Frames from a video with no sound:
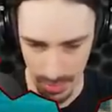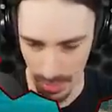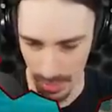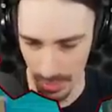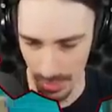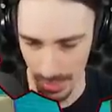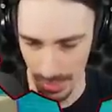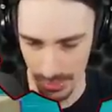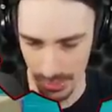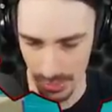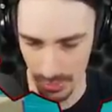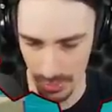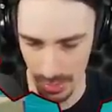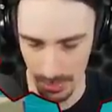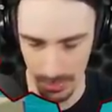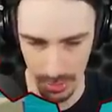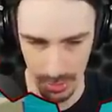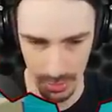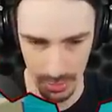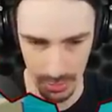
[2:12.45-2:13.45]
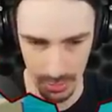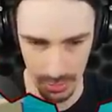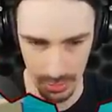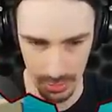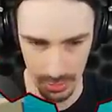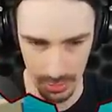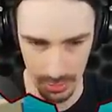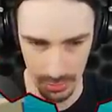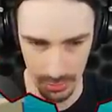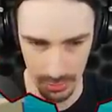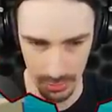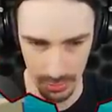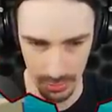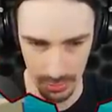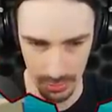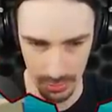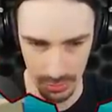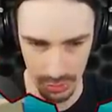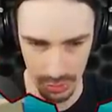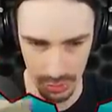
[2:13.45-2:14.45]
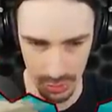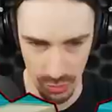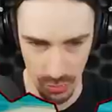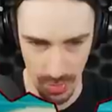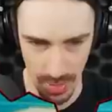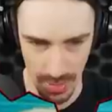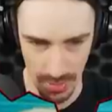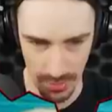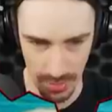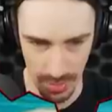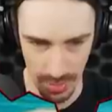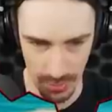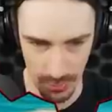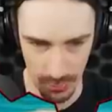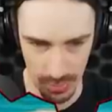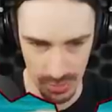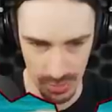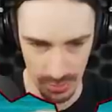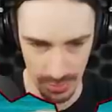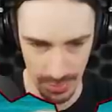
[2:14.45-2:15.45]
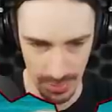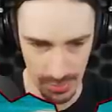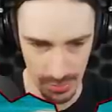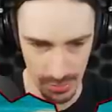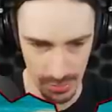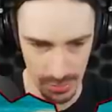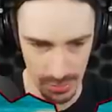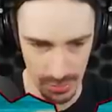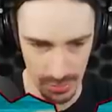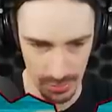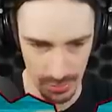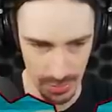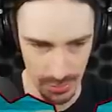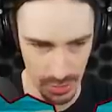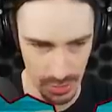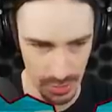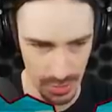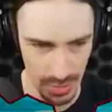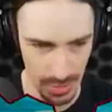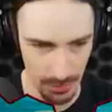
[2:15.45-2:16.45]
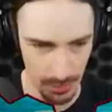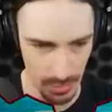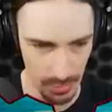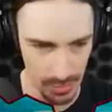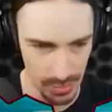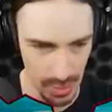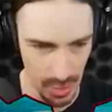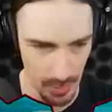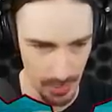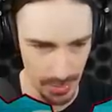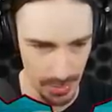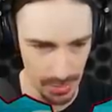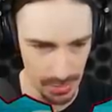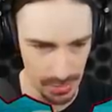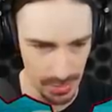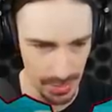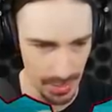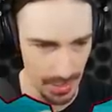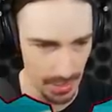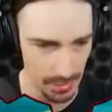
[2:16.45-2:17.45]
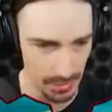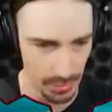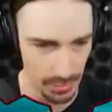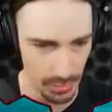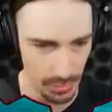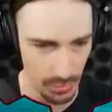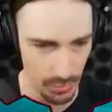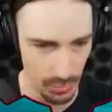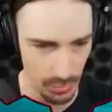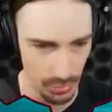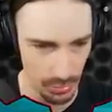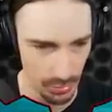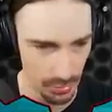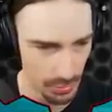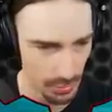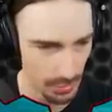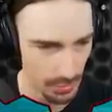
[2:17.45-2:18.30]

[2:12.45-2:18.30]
All right, so number 2, I think, was the lasers. Let's just keep those out because they kind of look cool.